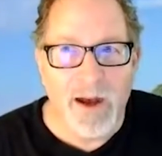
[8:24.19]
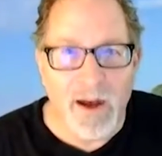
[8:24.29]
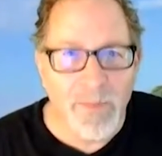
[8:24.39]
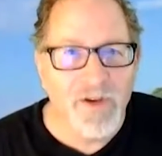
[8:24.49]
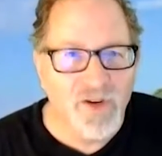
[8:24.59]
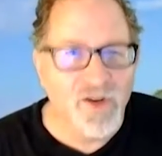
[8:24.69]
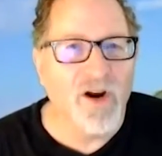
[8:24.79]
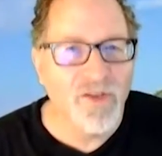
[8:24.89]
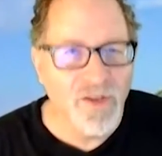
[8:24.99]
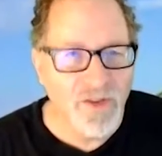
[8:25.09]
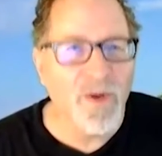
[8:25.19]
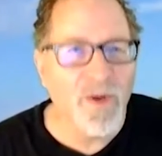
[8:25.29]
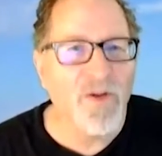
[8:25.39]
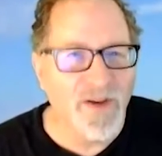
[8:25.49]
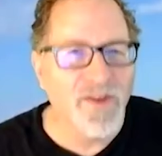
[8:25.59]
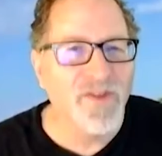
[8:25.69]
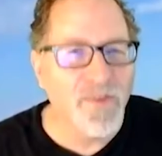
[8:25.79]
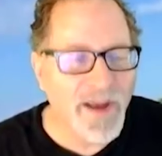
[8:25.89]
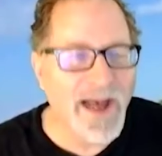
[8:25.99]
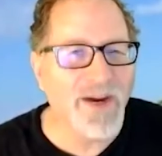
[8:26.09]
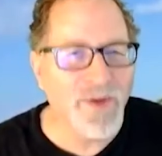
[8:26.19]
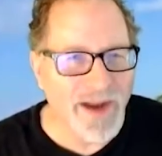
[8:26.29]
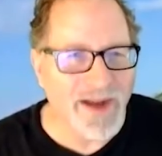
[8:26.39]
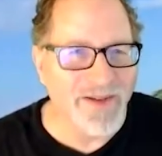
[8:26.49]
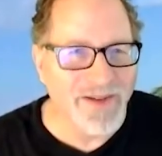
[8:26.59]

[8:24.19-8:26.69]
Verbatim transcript: I'm in charge of the motivational background.